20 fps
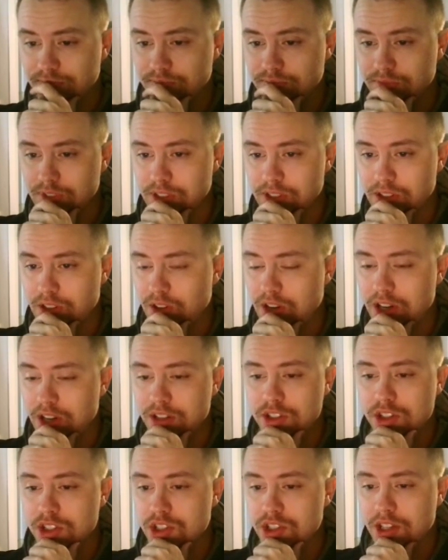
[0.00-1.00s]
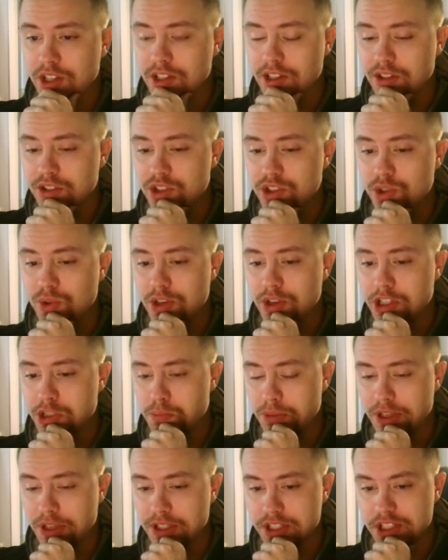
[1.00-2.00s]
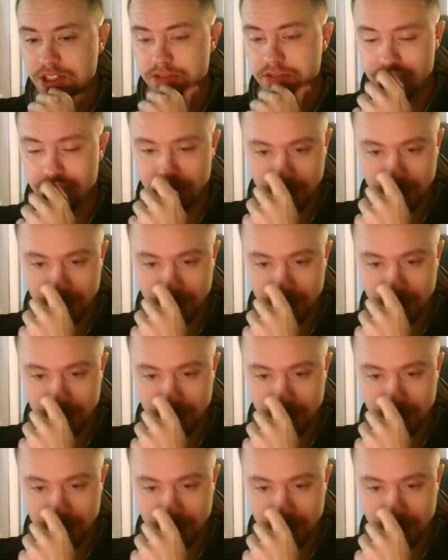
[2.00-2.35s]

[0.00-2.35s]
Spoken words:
No, I just think they're too expensive.